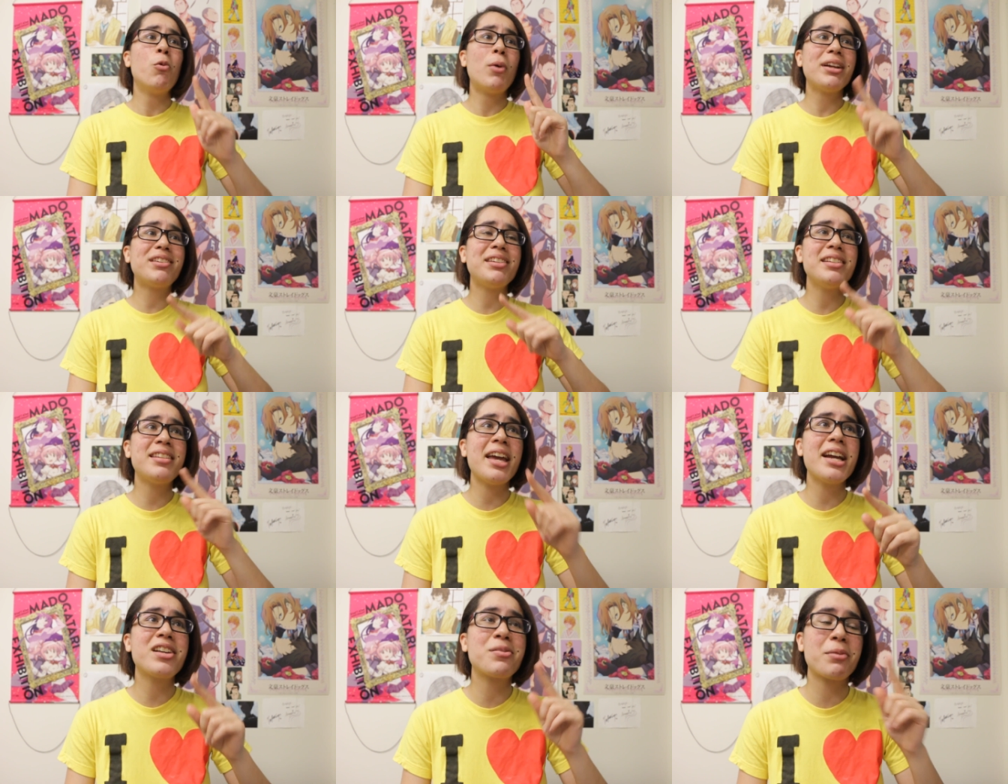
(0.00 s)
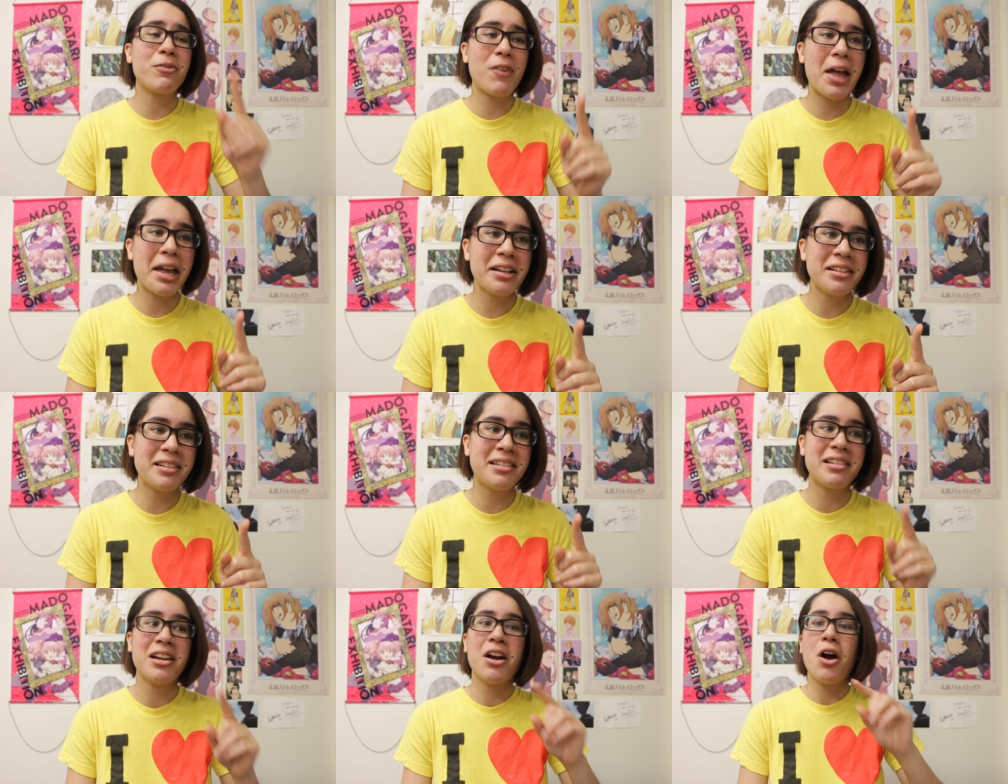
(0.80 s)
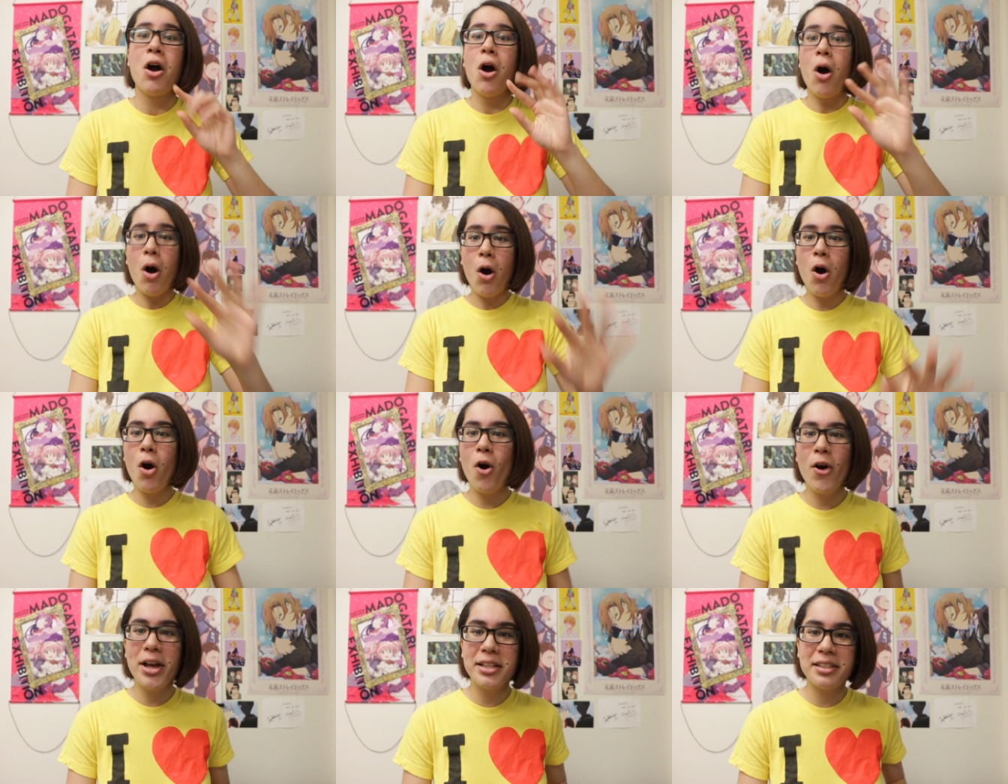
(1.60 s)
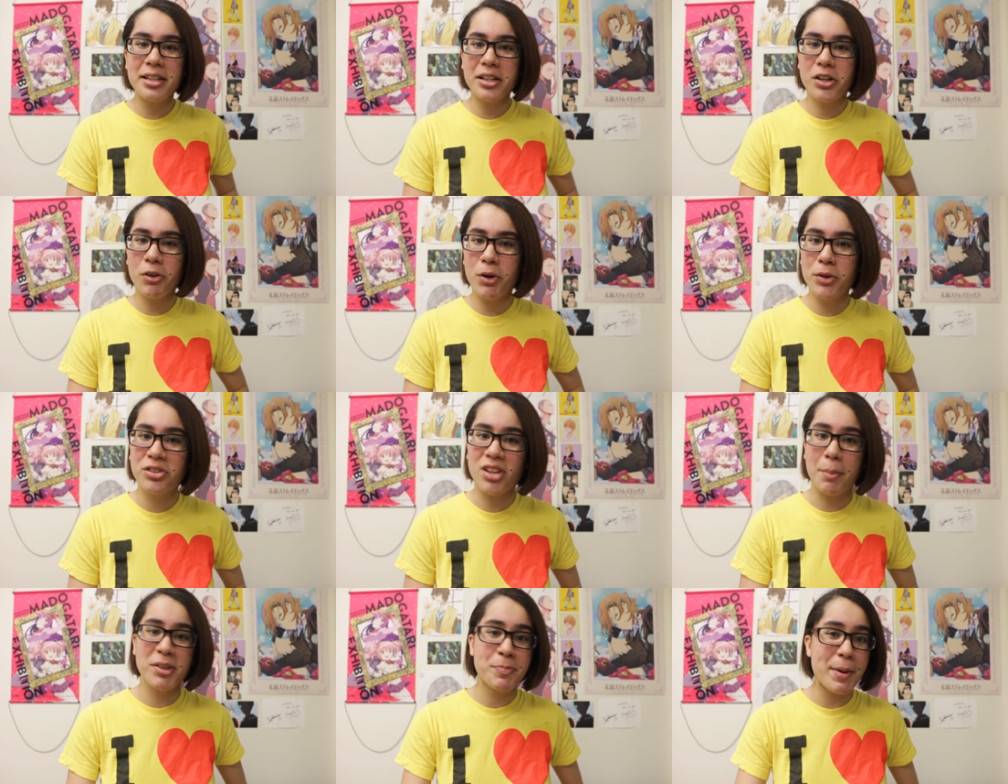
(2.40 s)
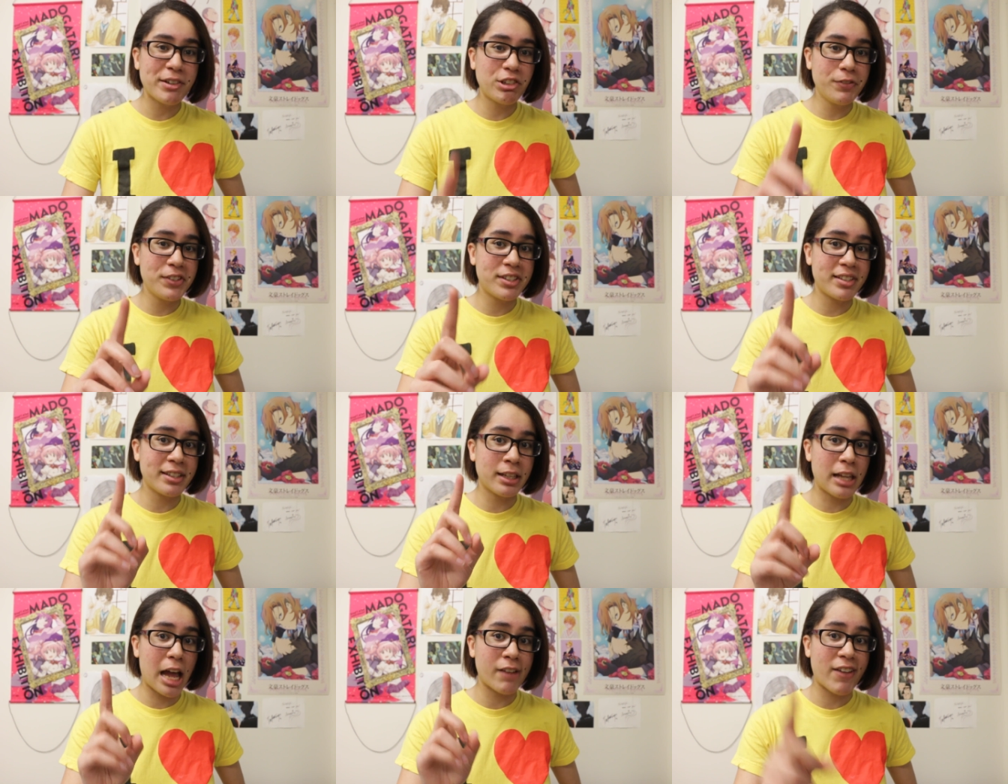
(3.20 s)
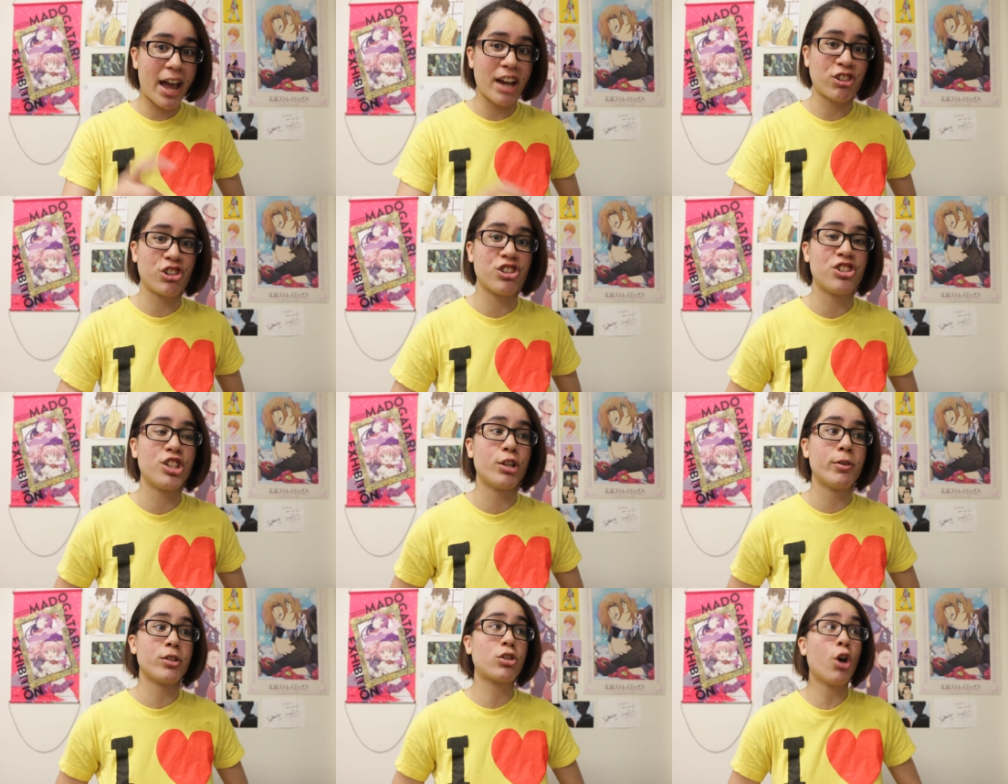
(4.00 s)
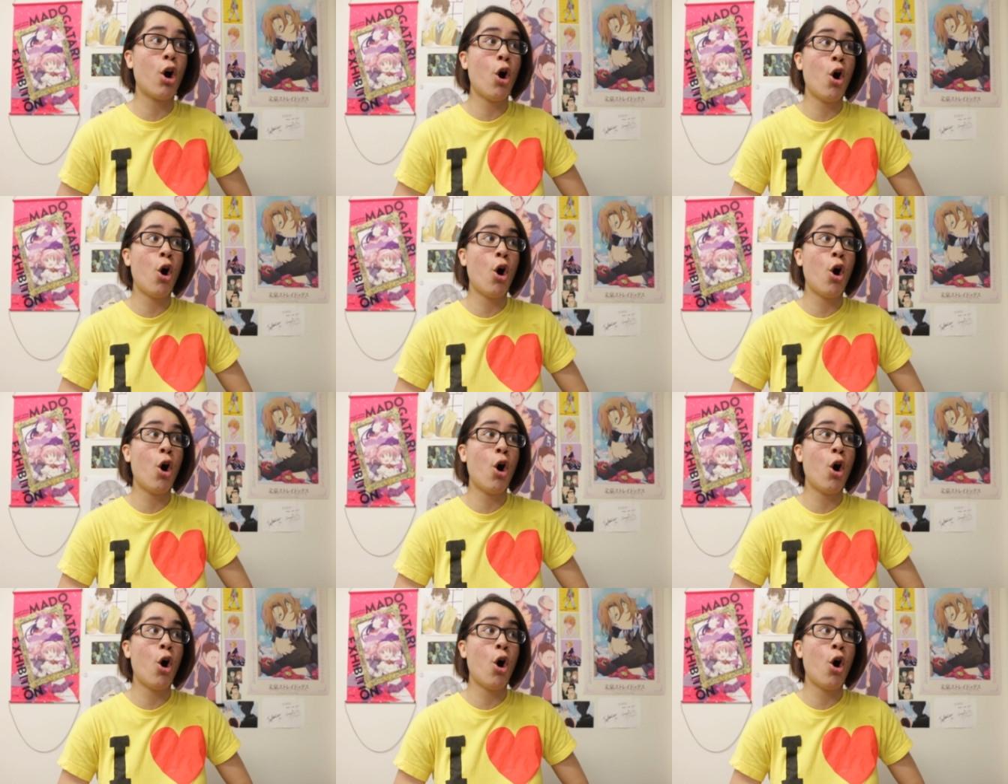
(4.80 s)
when she takes revenge, oh, is it gruesome, especially if you've seen the live action series.